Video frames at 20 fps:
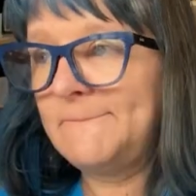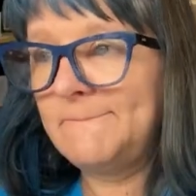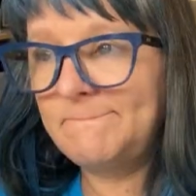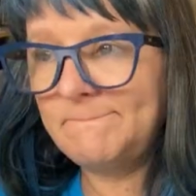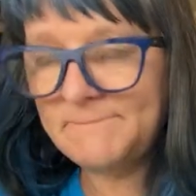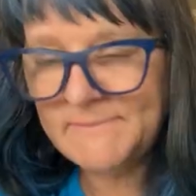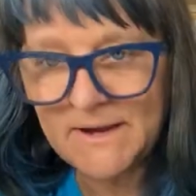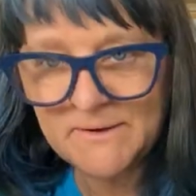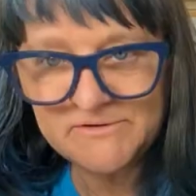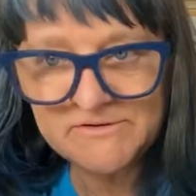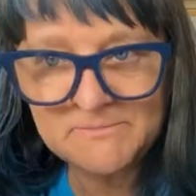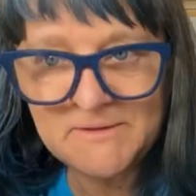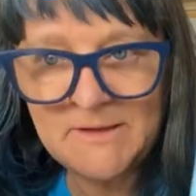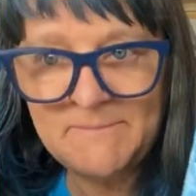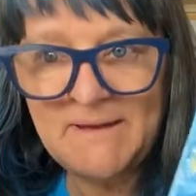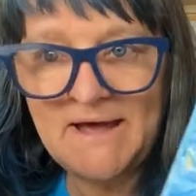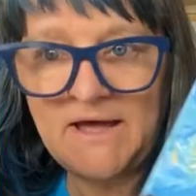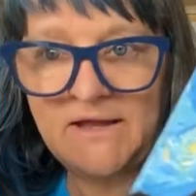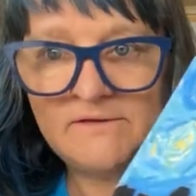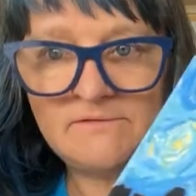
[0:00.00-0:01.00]
That was my
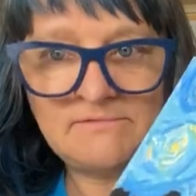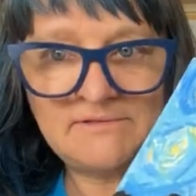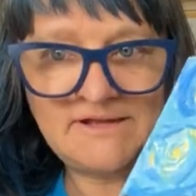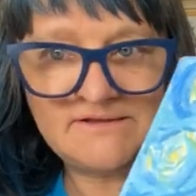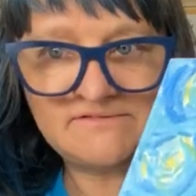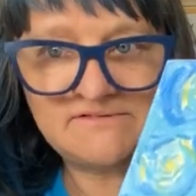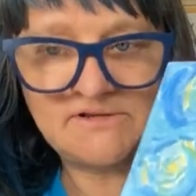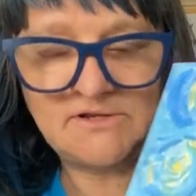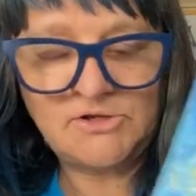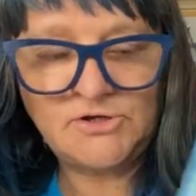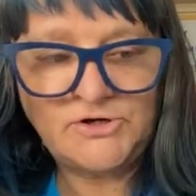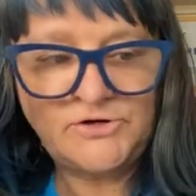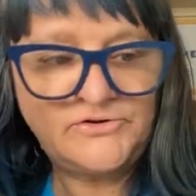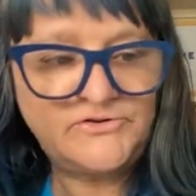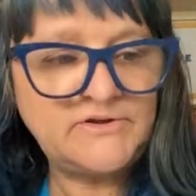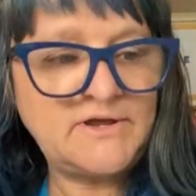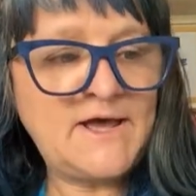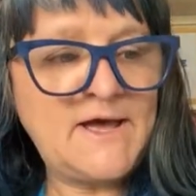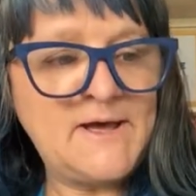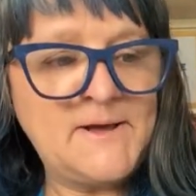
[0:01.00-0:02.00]
bad. Lesson
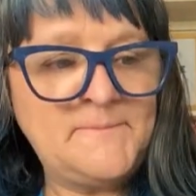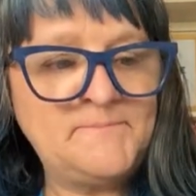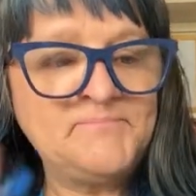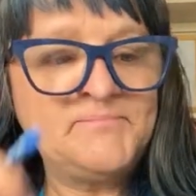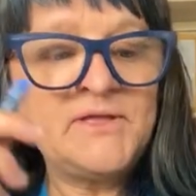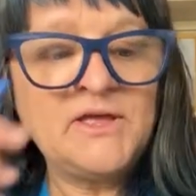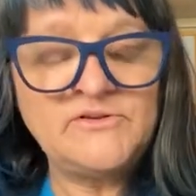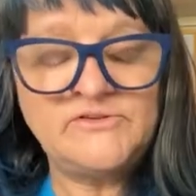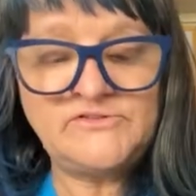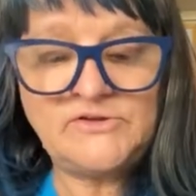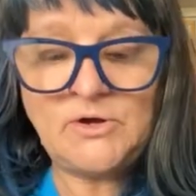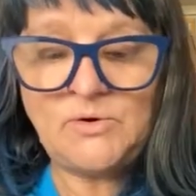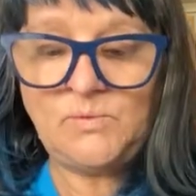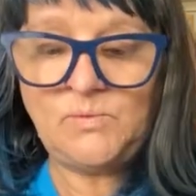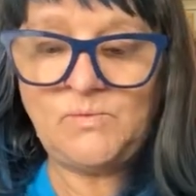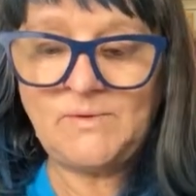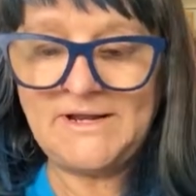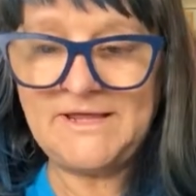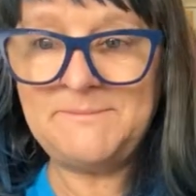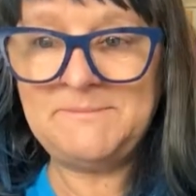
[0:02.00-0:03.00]
learned. So
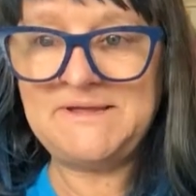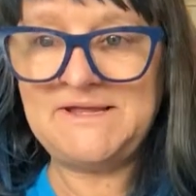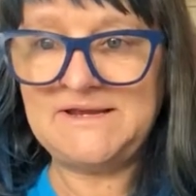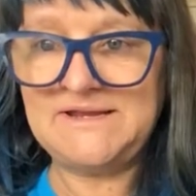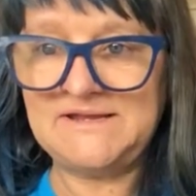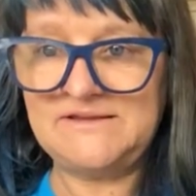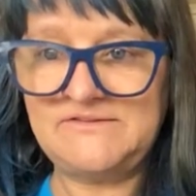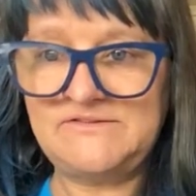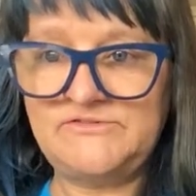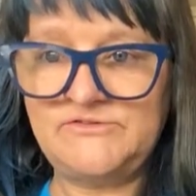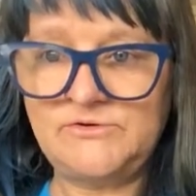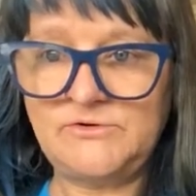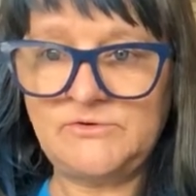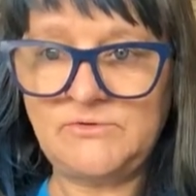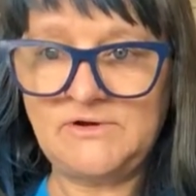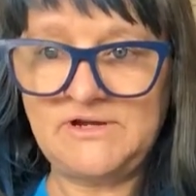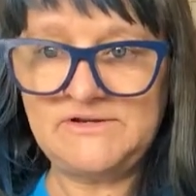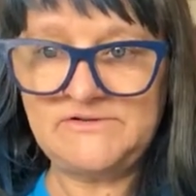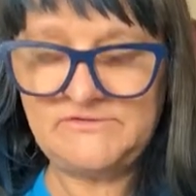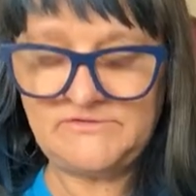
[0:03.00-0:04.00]
what I mean is they're
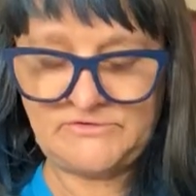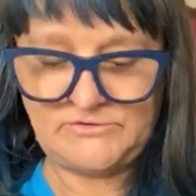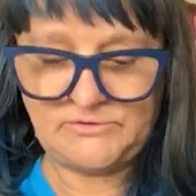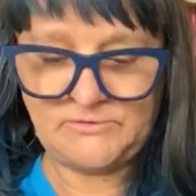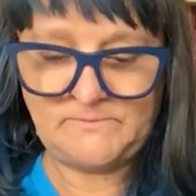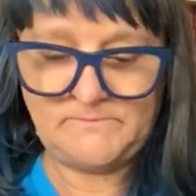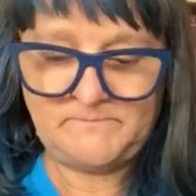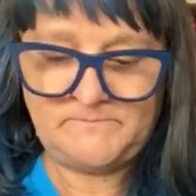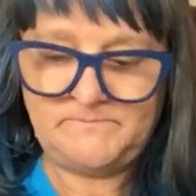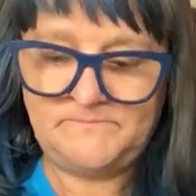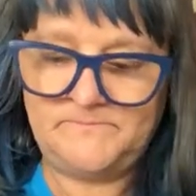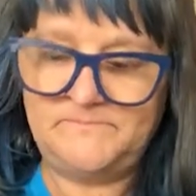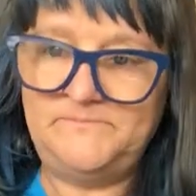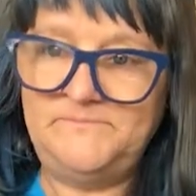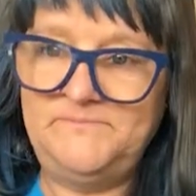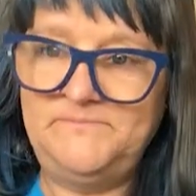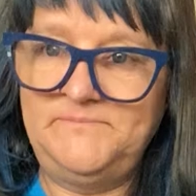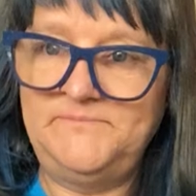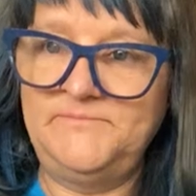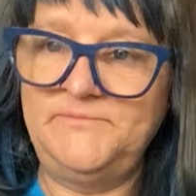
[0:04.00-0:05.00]
going to
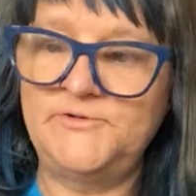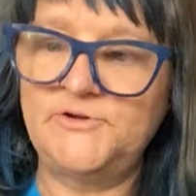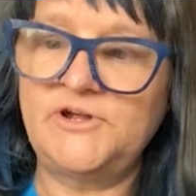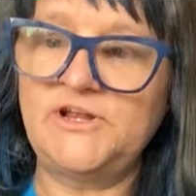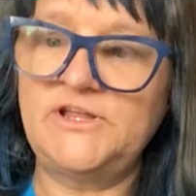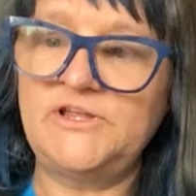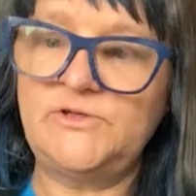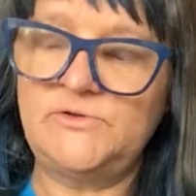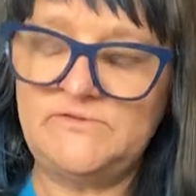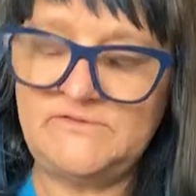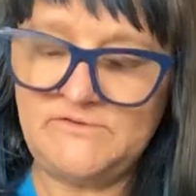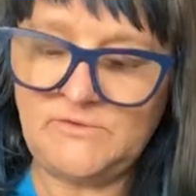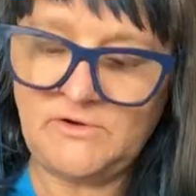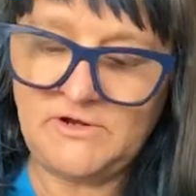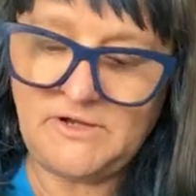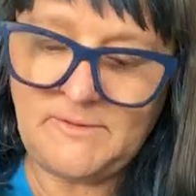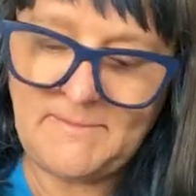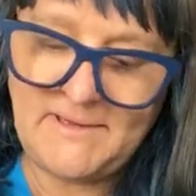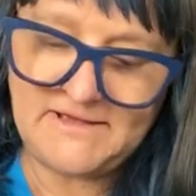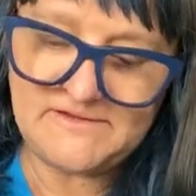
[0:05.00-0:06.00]
use the
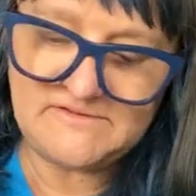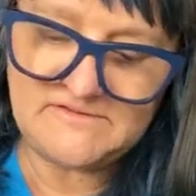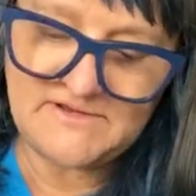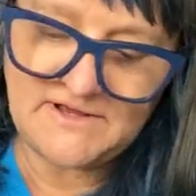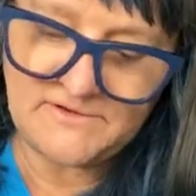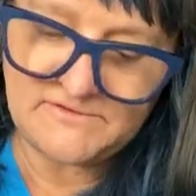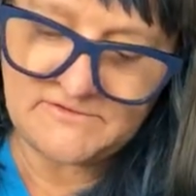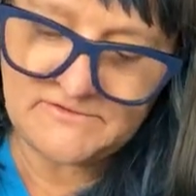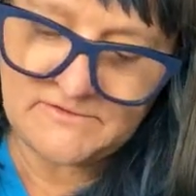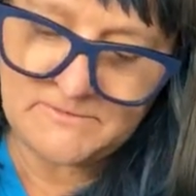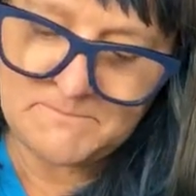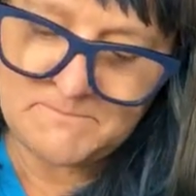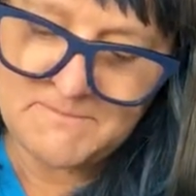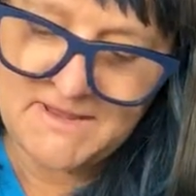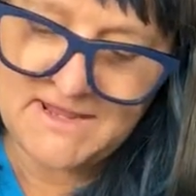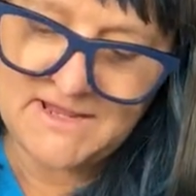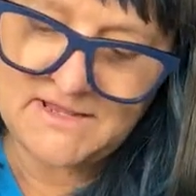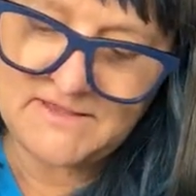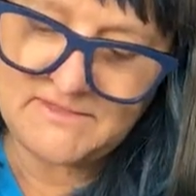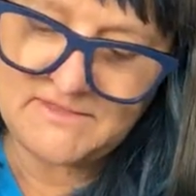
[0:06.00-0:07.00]
oil pastels to
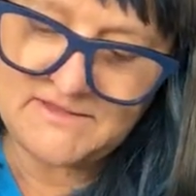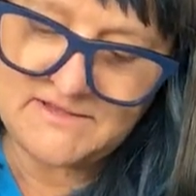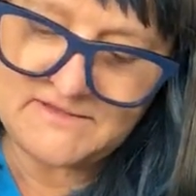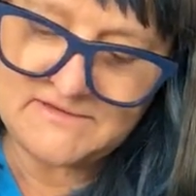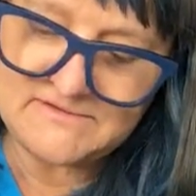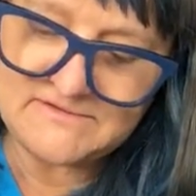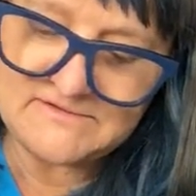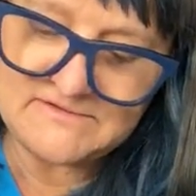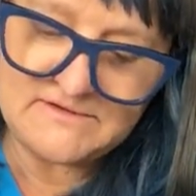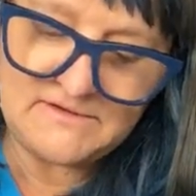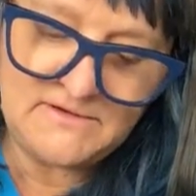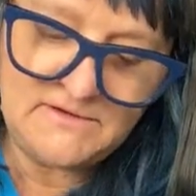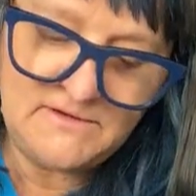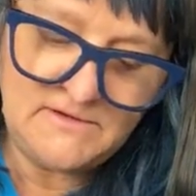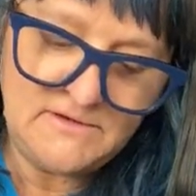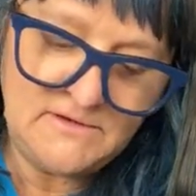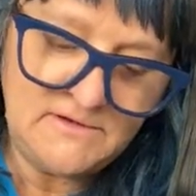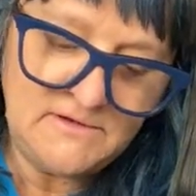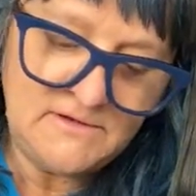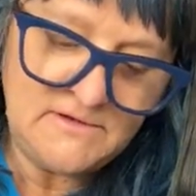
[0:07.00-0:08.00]
make these
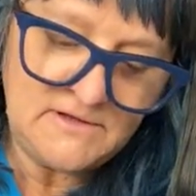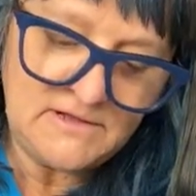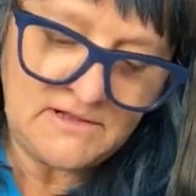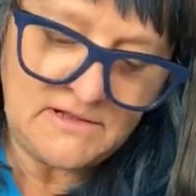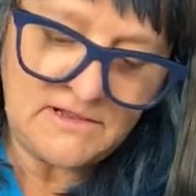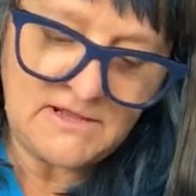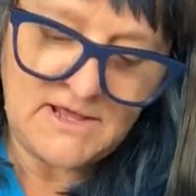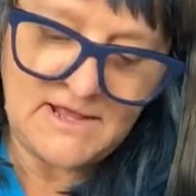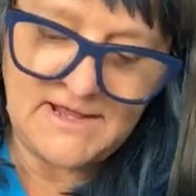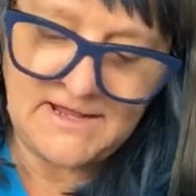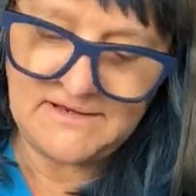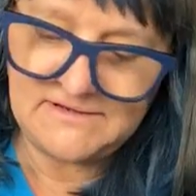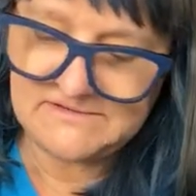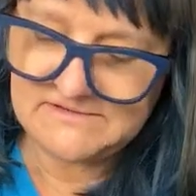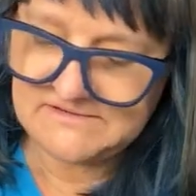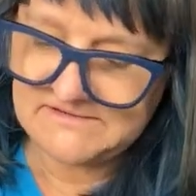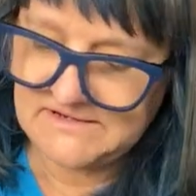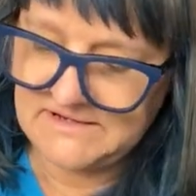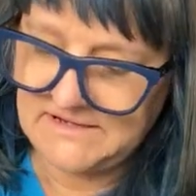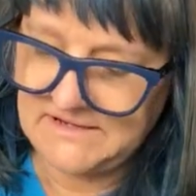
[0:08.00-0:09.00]

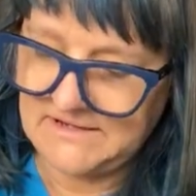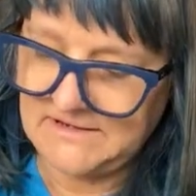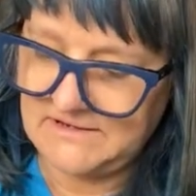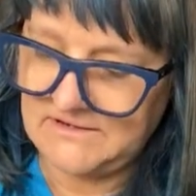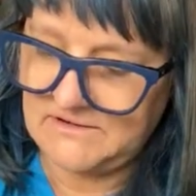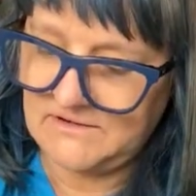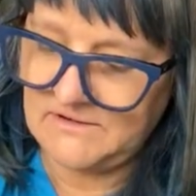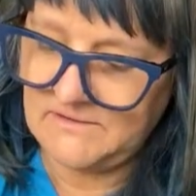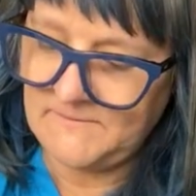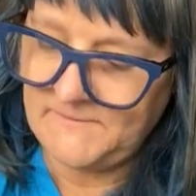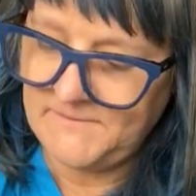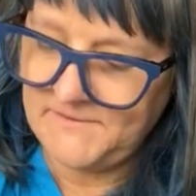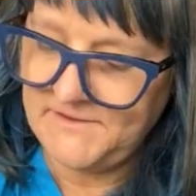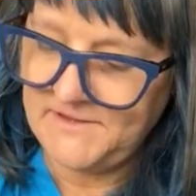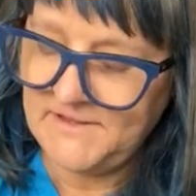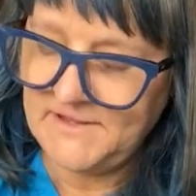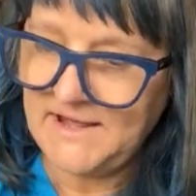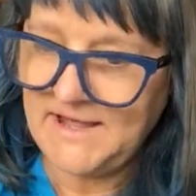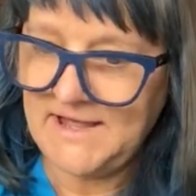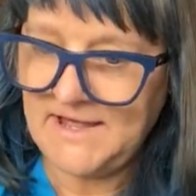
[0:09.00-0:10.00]
lines and
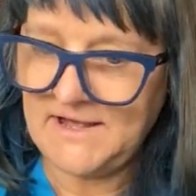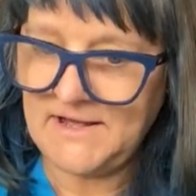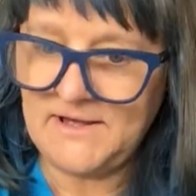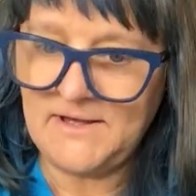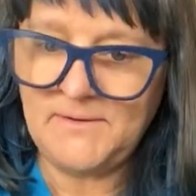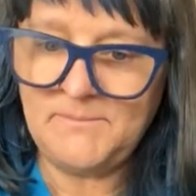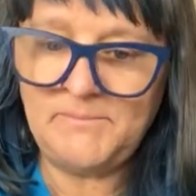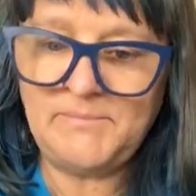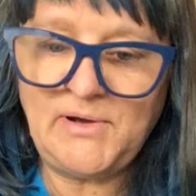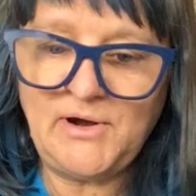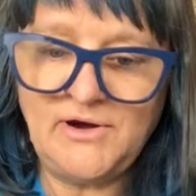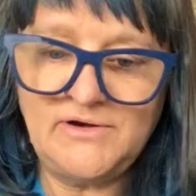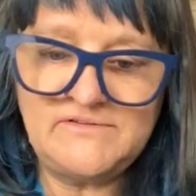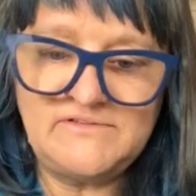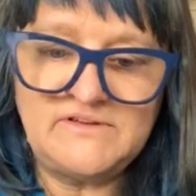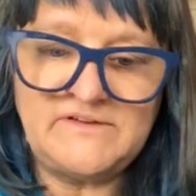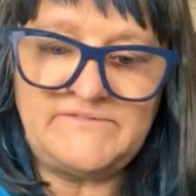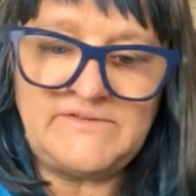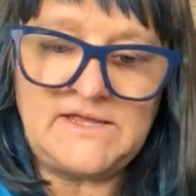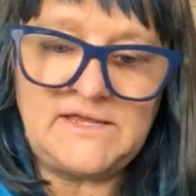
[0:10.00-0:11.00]

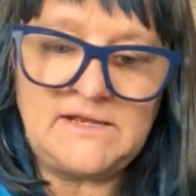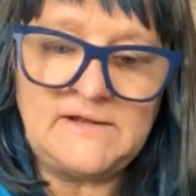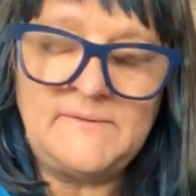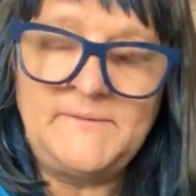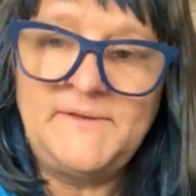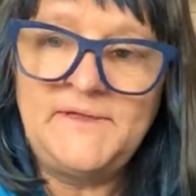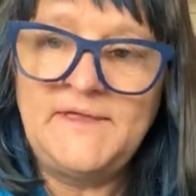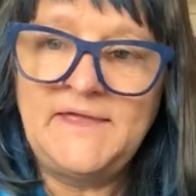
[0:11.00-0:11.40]
parts of it.